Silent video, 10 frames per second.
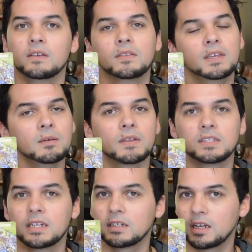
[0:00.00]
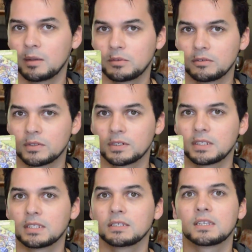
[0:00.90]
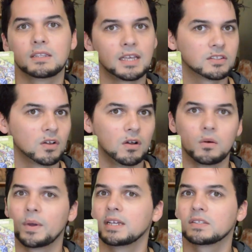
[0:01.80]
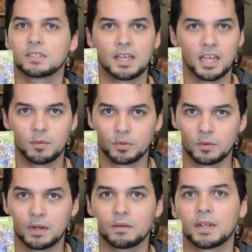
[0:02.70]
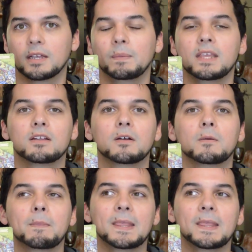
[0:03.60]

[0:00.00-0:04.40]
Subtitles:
The thing about the Ten of Cups reverse is, that's always temporary, you know?